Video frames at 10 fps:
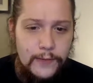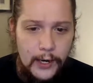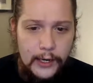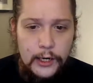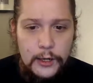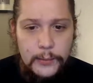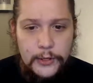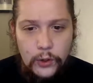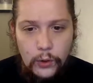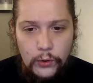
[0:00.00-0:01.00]
Fine,
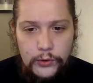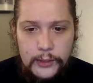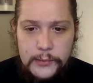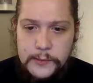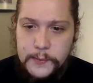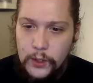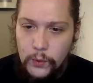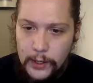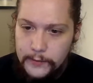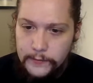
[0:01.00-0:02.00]
but the whole thing must be
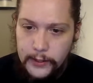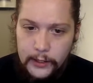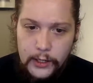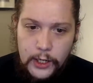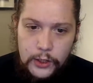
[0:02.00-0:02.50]
quite fair.